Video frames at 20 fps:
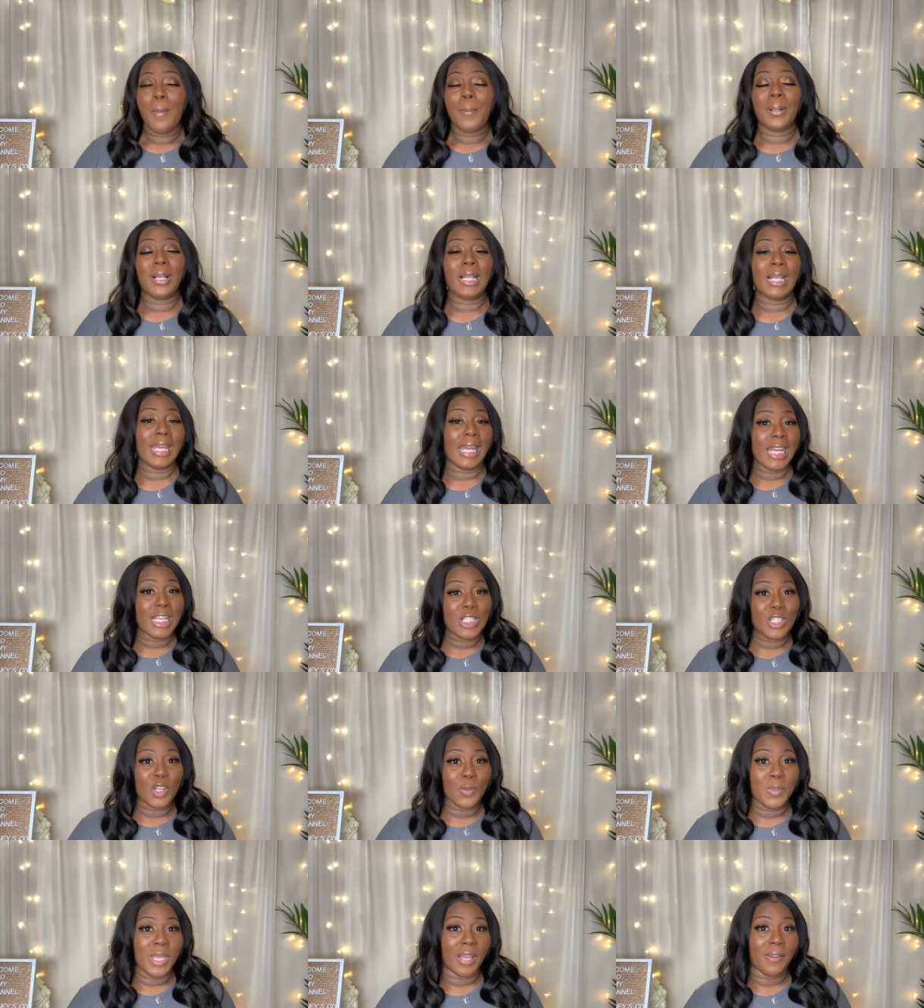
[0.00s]
Please
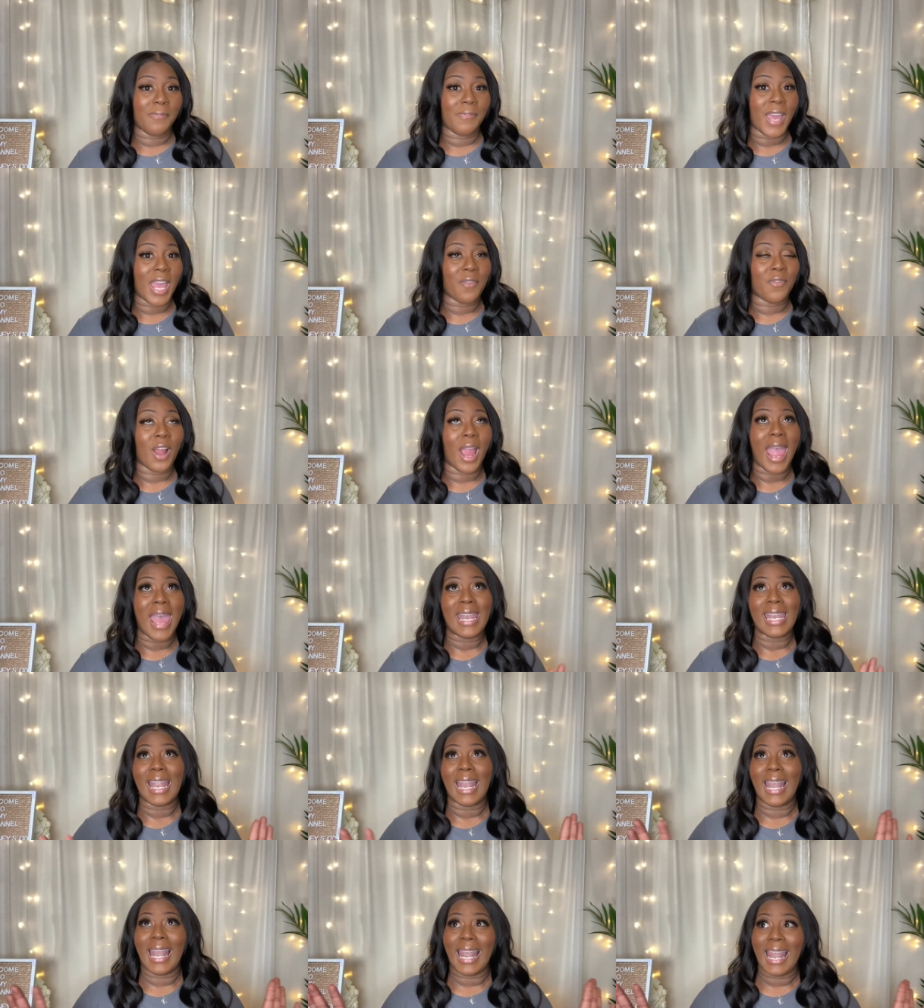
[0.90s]
do me a favor
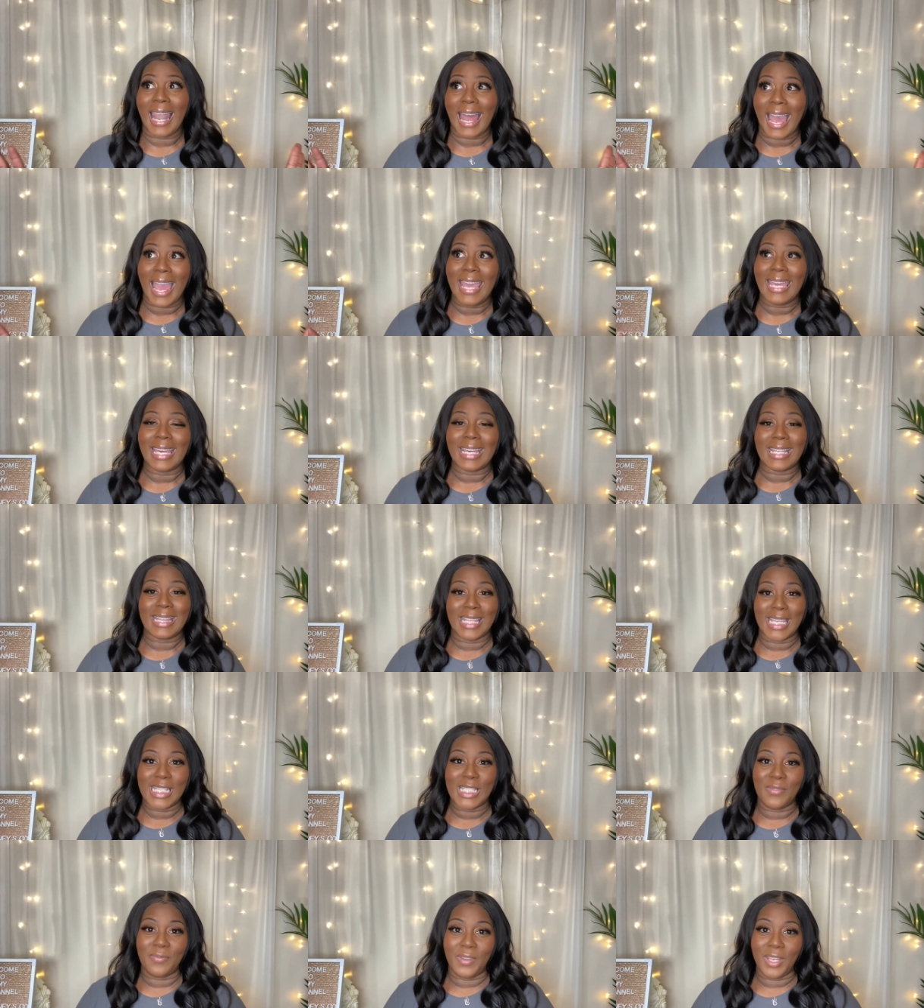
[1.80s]
and like
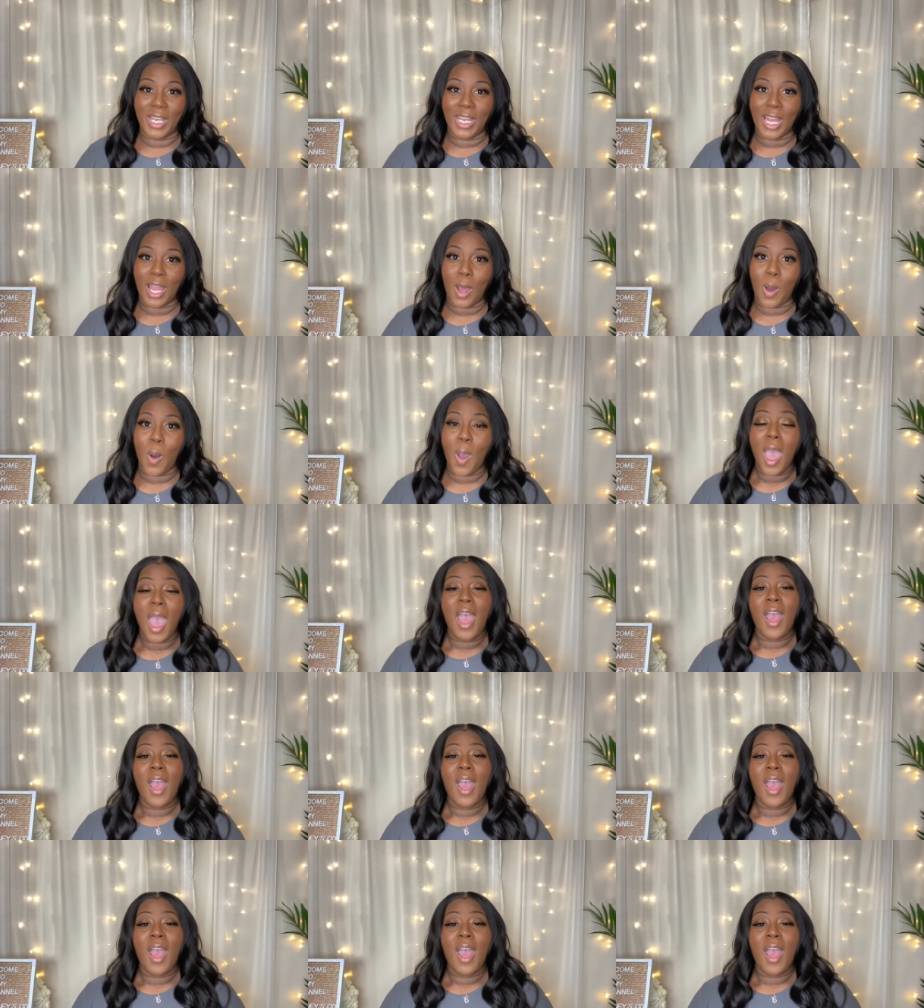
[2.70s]
this video.